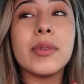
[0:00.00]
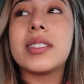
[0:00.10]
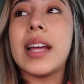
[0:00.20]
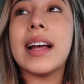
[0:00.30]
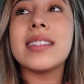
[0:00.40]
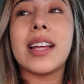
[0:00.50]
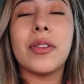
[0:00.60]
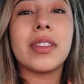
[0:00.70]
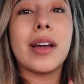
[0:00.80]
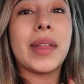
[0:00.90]
I was dead ass
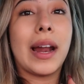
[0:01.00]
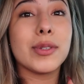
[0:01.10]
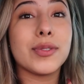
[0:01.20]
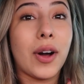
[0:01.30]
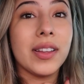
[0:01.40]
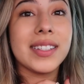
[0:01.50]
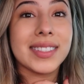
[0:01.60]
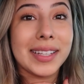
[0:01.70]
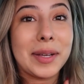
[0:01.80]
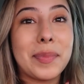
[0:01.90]
telling them that I was falling
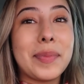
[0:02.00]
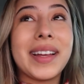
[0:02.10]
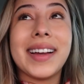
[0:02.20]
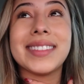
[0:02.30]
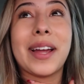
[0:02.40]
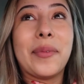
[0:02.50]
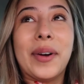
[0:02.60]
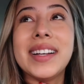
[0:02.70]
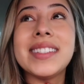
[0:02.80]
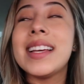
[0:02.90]
asleep because I
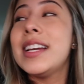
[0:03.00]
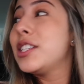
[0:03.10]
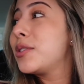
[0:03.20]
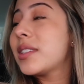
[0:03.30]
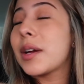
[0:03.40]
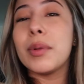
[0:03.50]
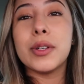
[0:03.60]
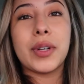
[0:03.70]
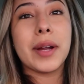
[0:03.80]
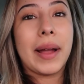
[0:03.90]
was. She was like
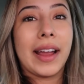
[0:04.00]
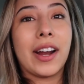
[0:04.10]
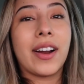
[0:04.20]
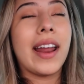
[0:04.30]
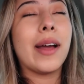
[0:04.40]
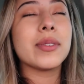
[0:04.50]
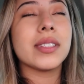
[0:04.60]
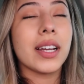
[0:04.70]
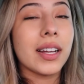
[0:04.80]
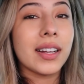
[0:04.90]
blow drying my hair and I was
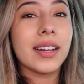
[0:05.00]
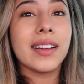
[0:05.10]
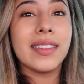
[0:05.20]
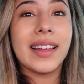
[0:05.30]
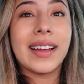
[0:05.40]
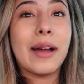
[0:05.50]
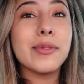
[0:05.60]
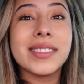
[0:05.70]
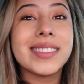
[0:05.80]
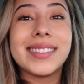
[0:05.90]
like, like I was,